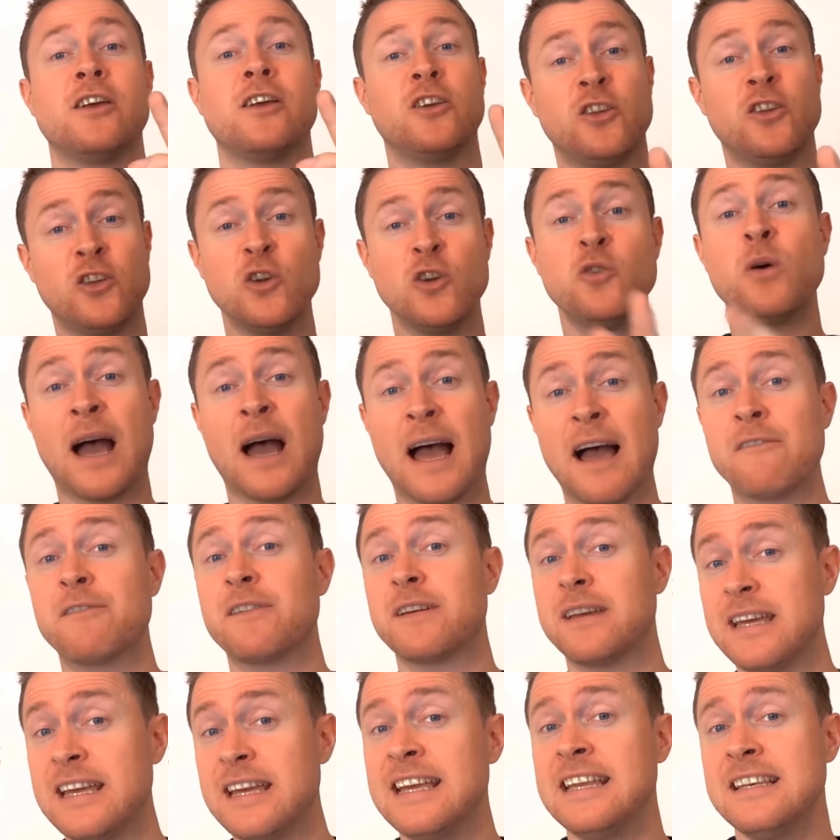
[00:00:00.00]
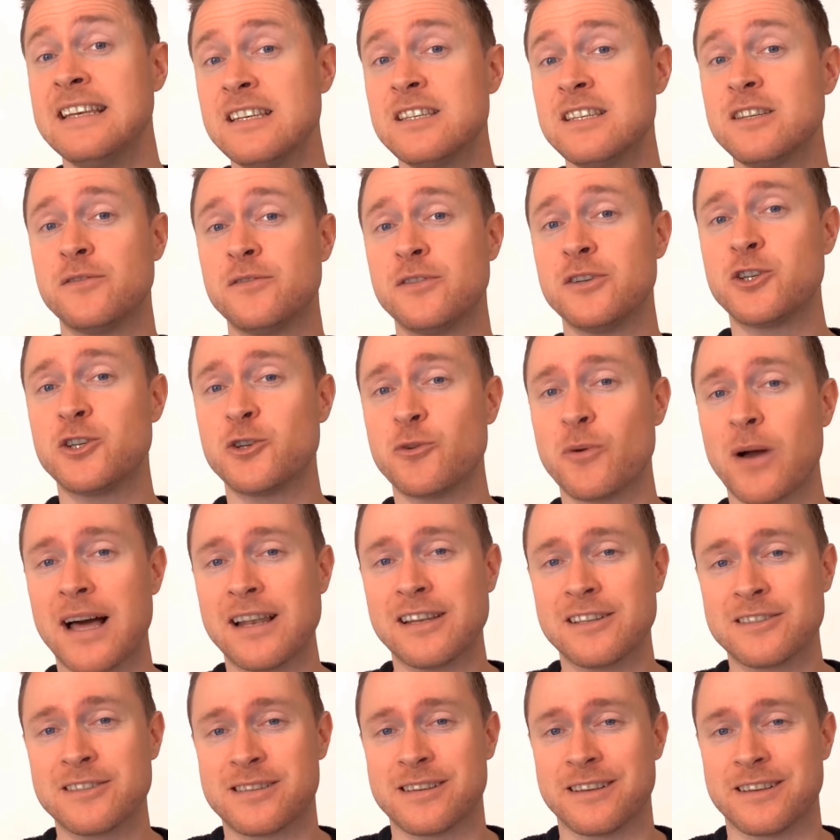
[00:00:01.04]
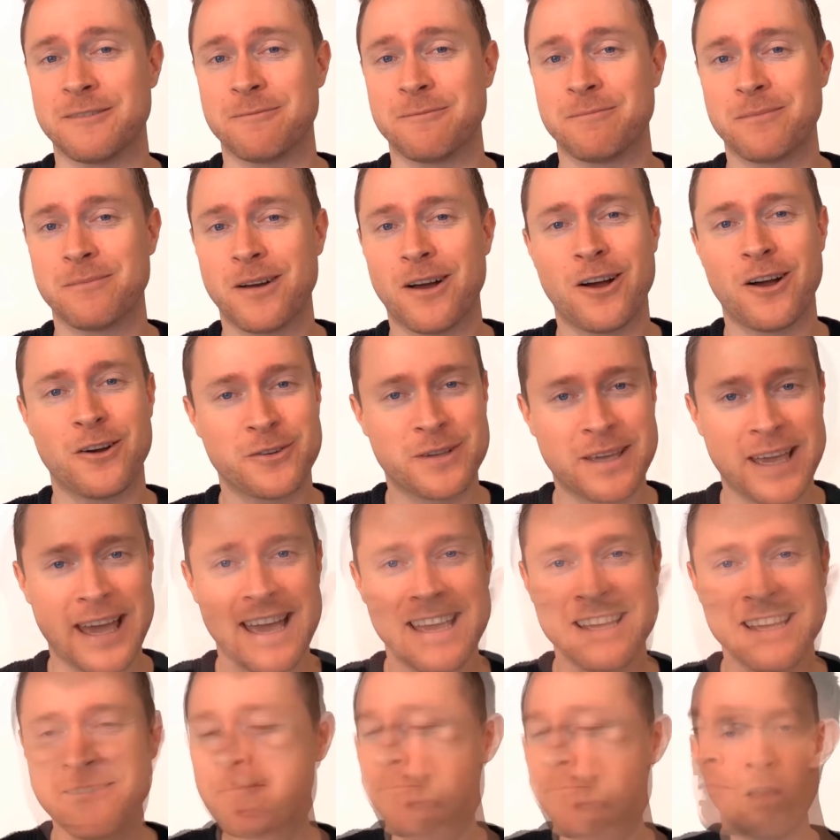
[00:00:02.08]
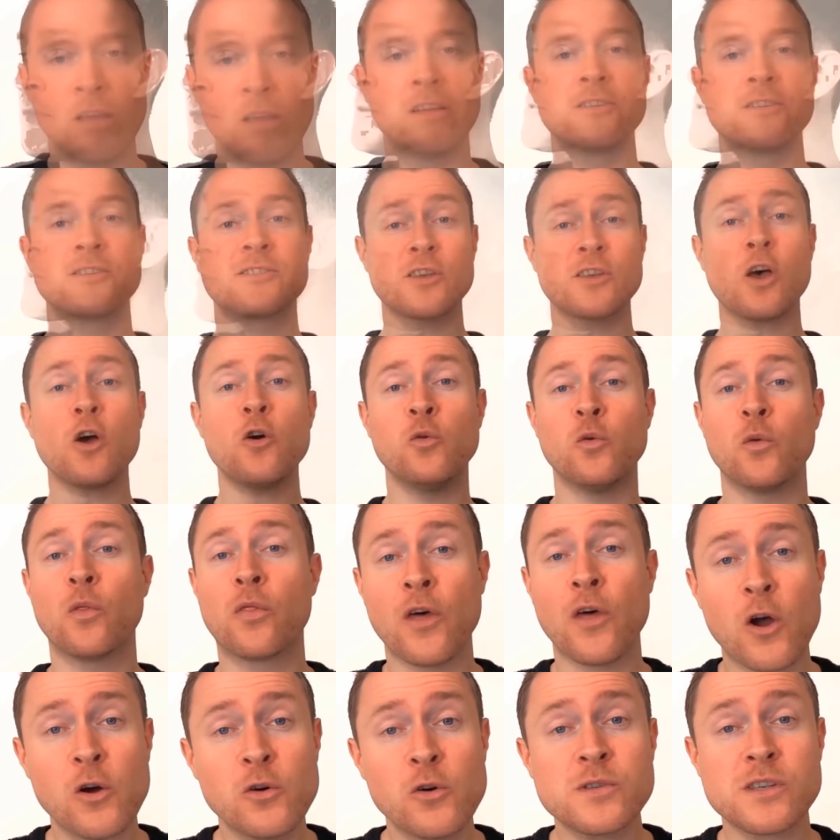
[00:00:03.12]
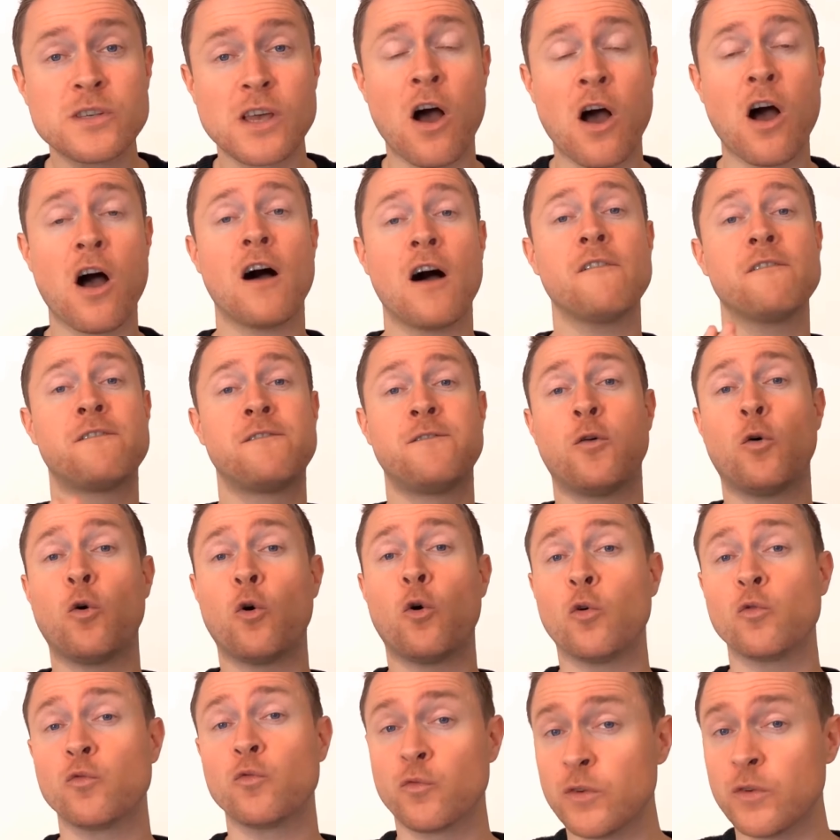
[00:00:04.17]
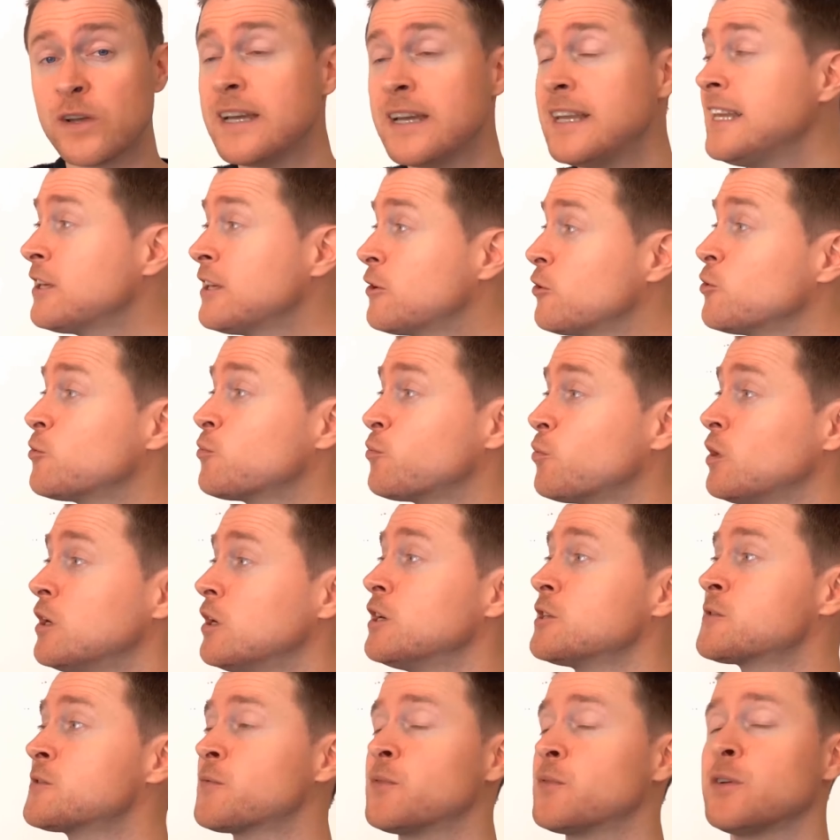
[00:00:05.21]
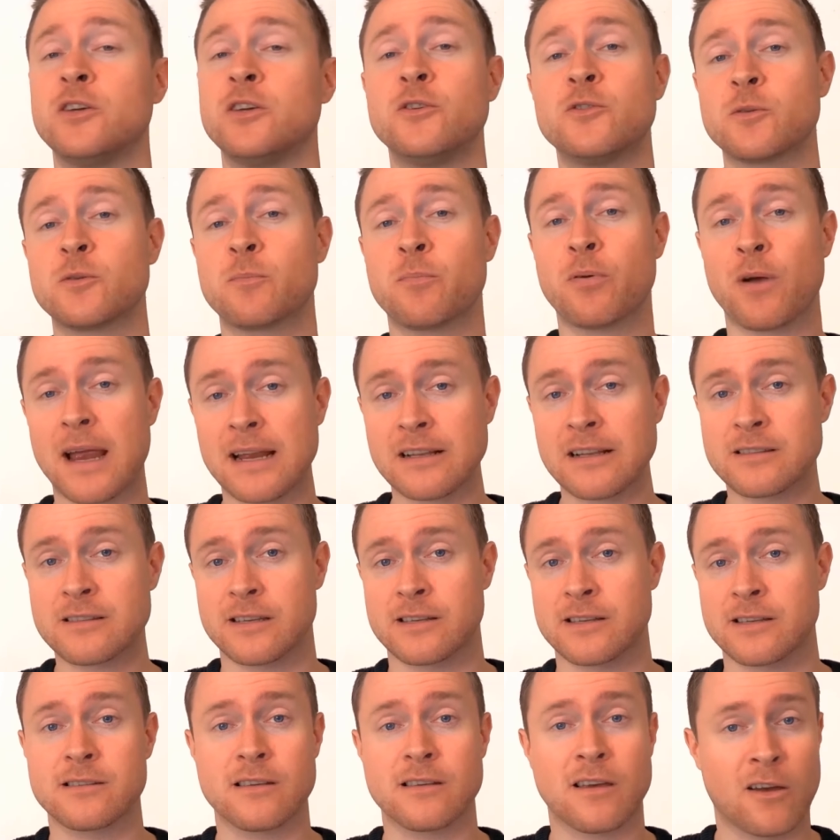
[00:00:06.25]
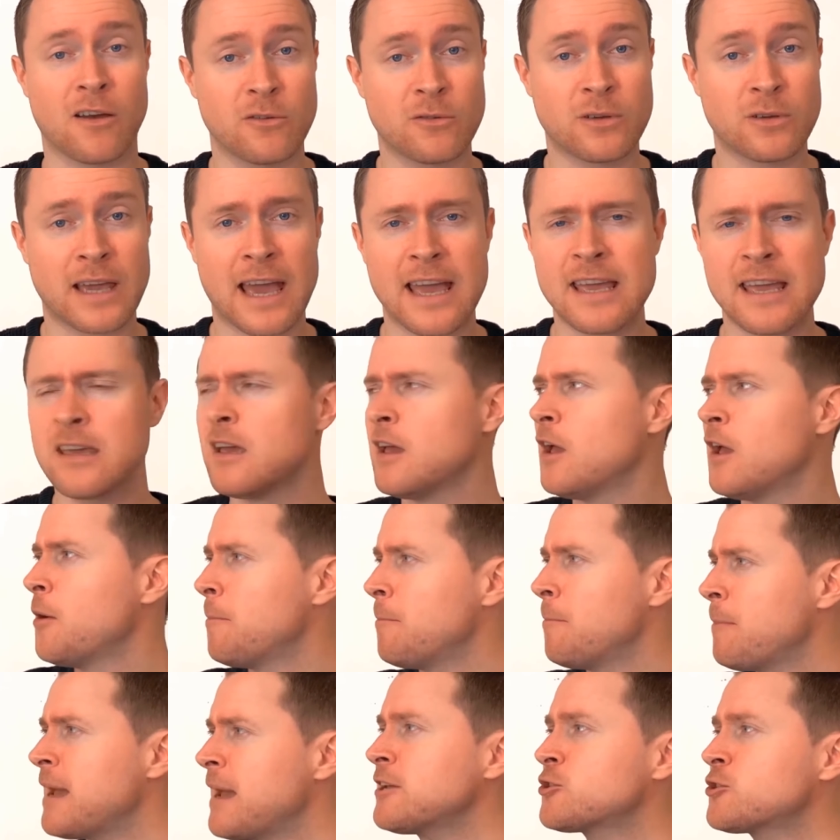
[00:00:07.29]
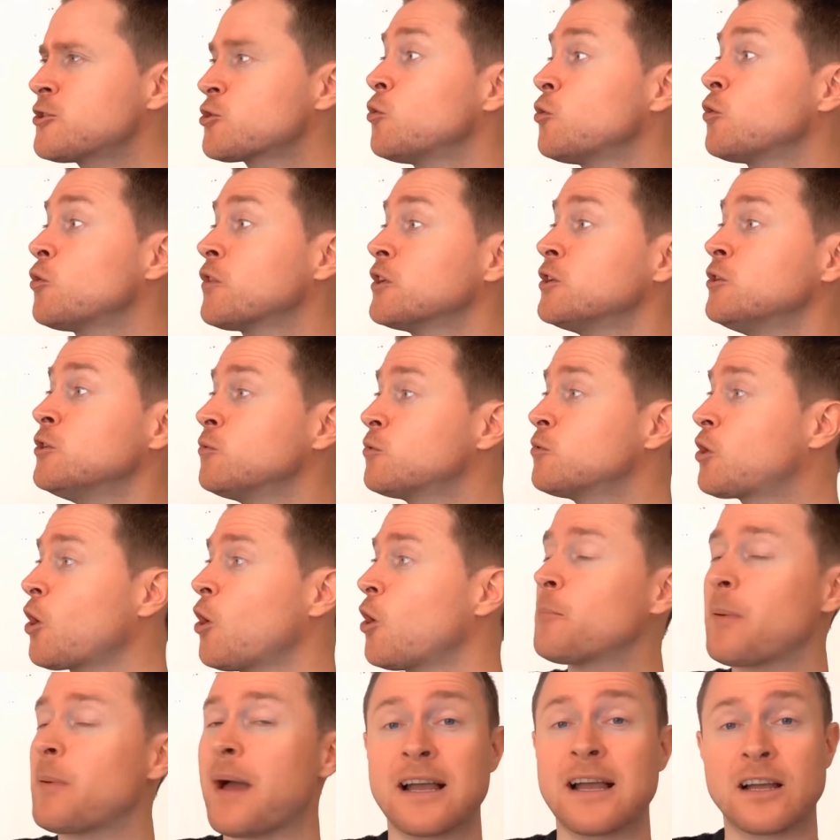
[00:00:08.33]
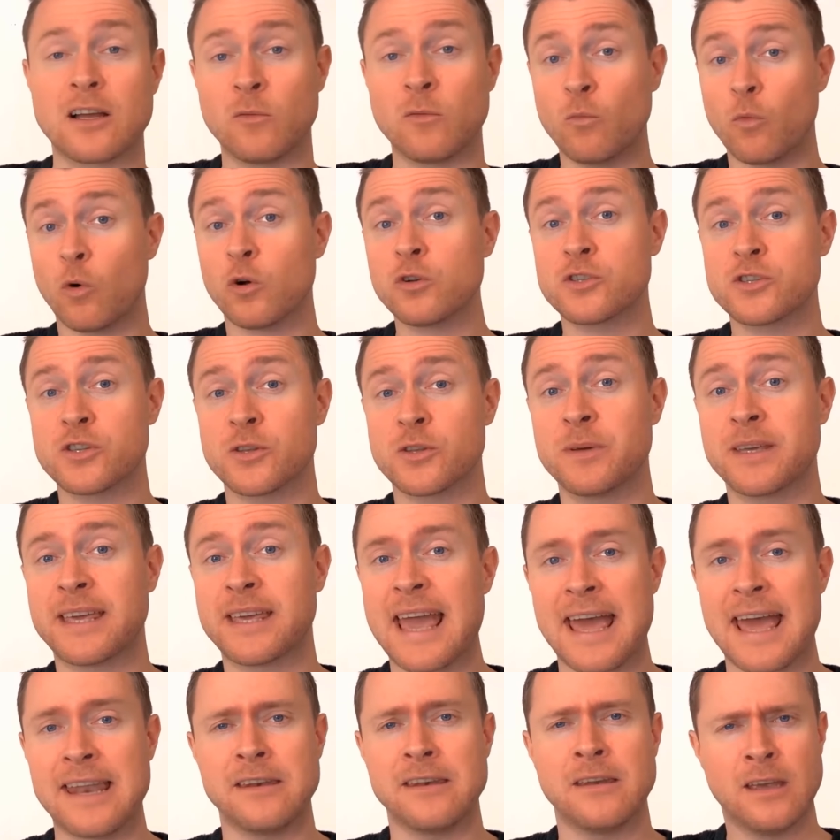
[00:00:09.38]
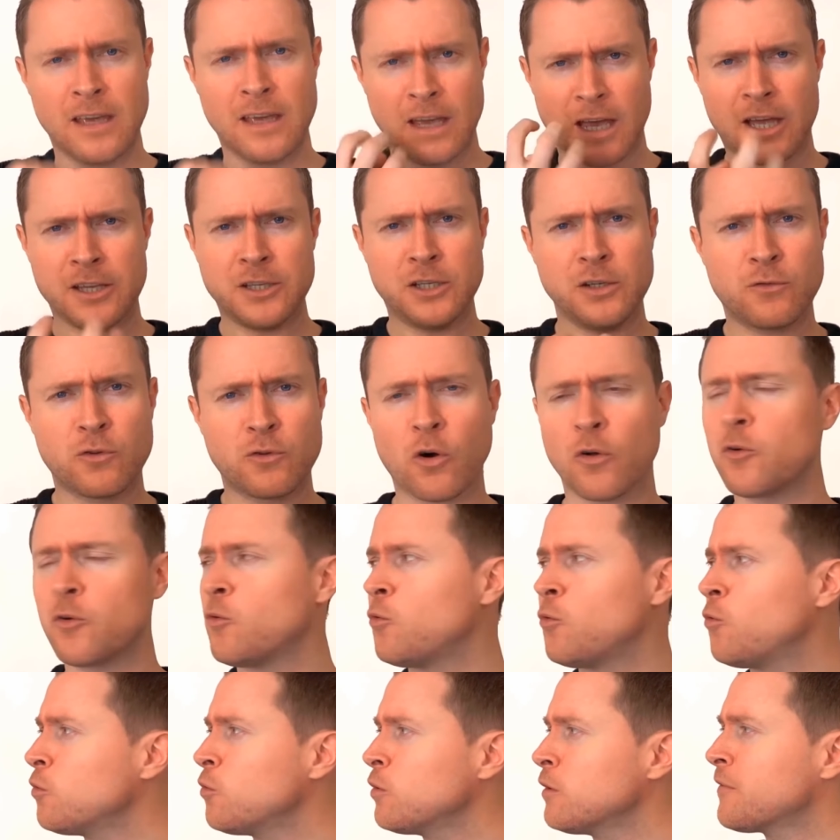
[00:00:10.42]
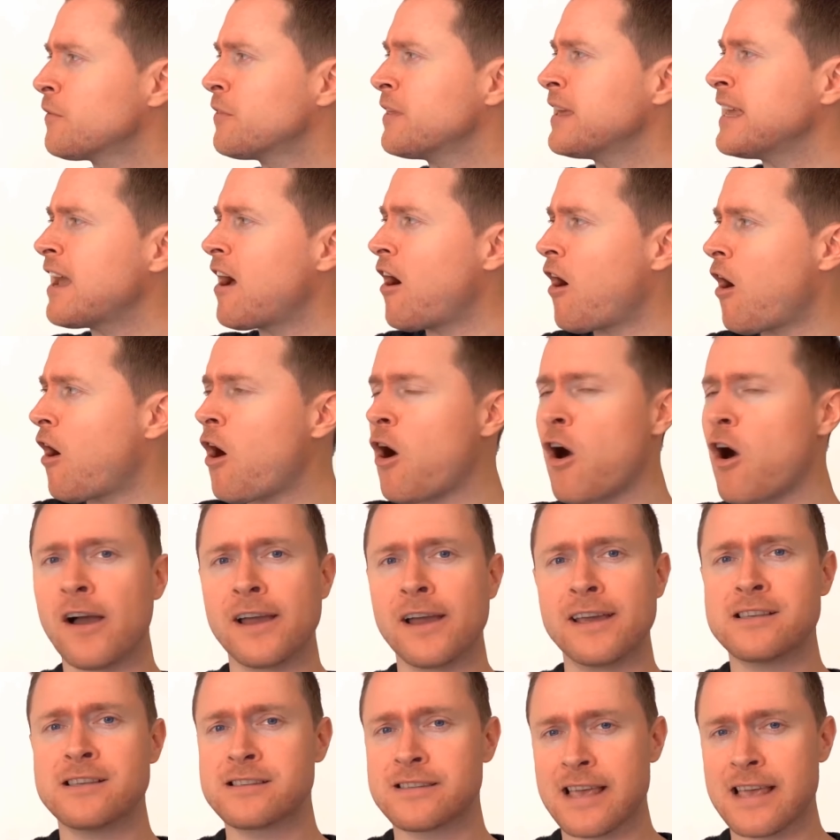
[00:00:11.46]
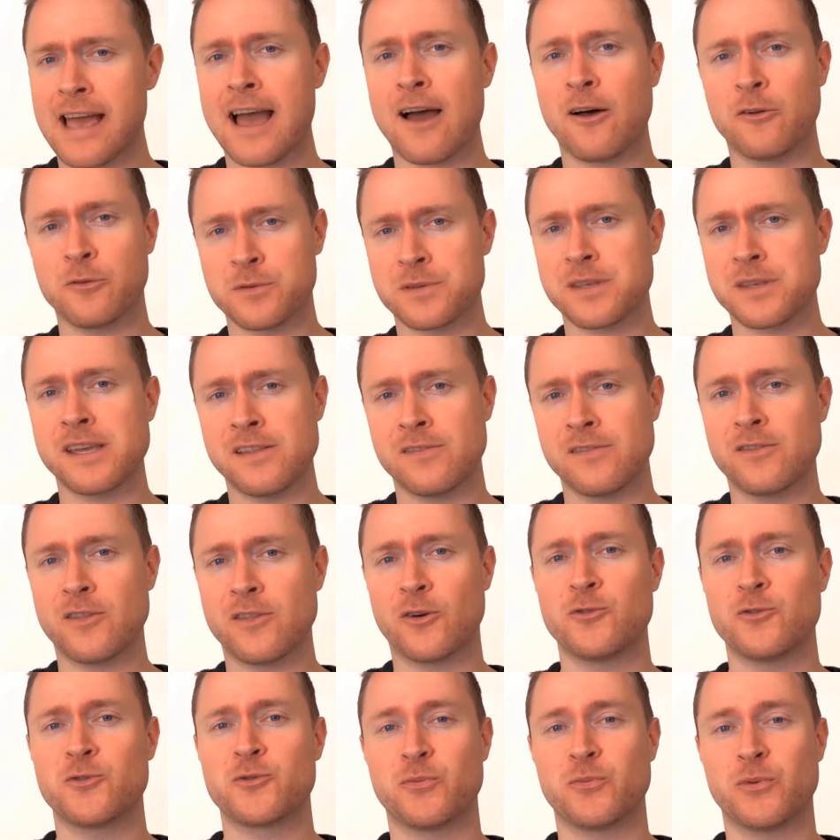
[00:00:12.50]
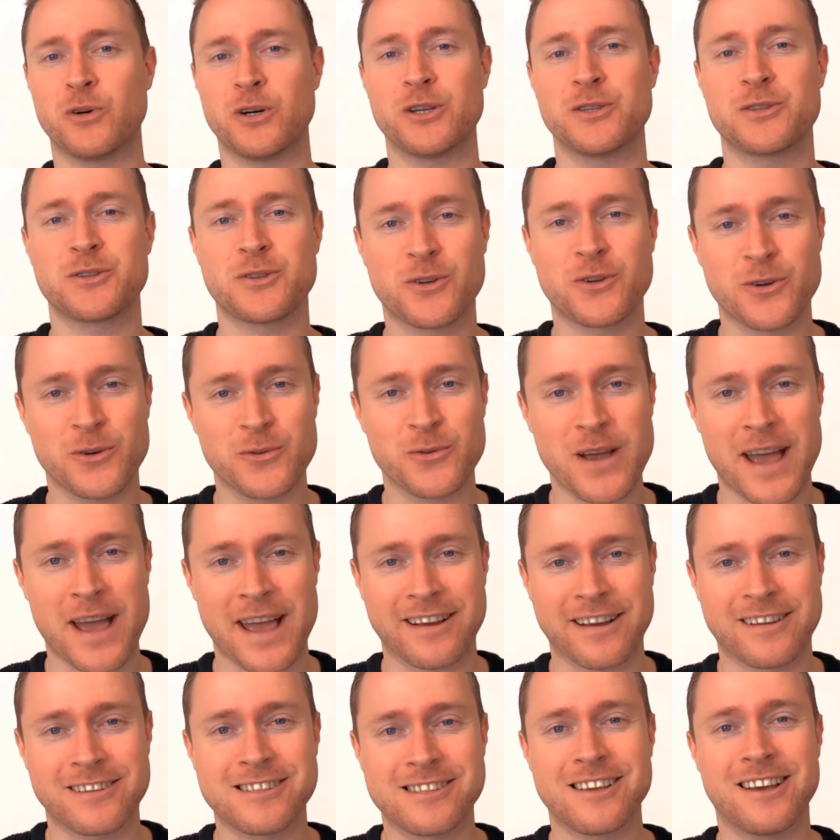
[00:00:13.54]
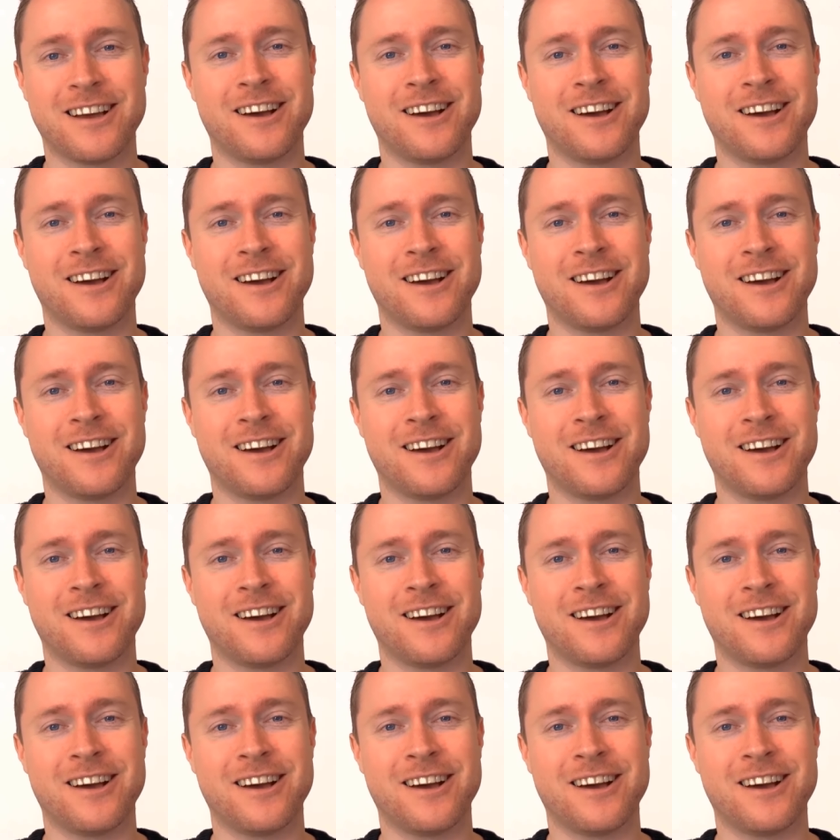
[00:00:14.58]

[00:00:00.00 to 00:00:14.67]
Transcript: You have individuality. Okay? So those are 4 really good words for you to practice. Okay? Make sure that you go back and watch them again and you've got all of the I sounds in those words correct.